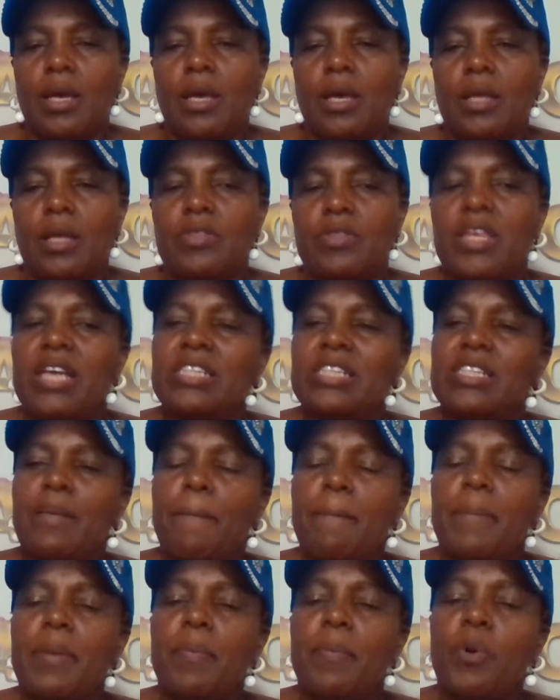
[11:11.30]
There are some
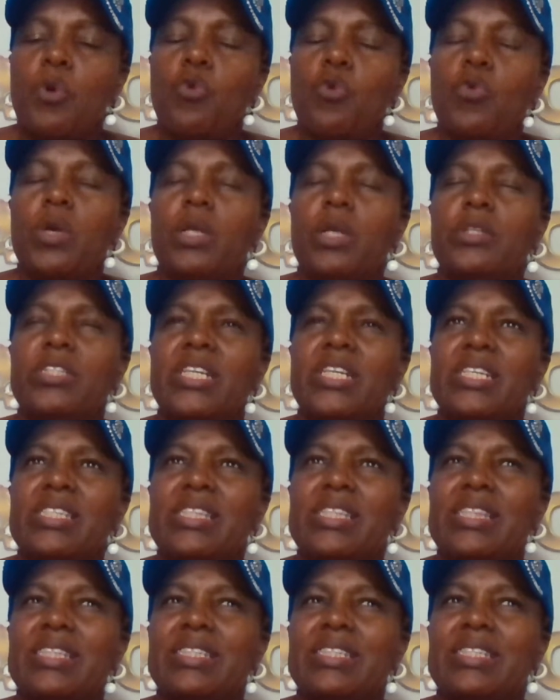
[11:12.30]
people who will just
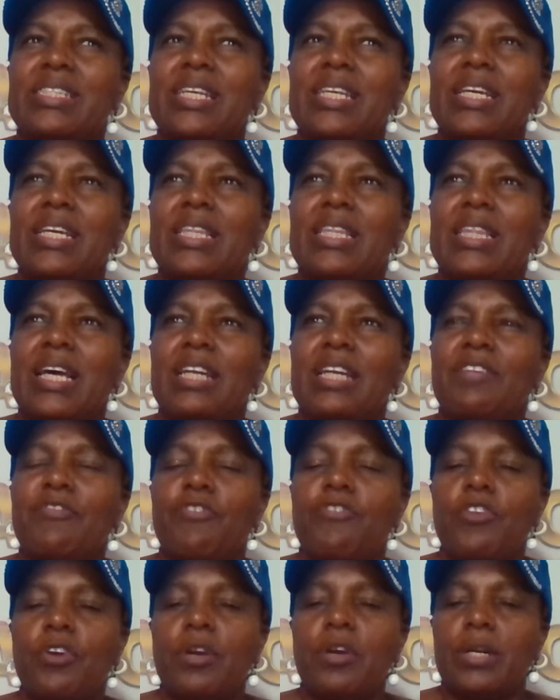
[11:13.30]
take that
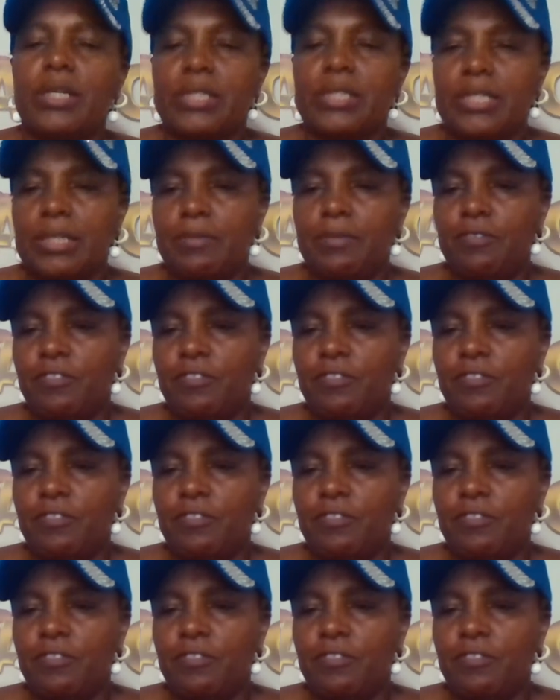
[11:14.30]
figurative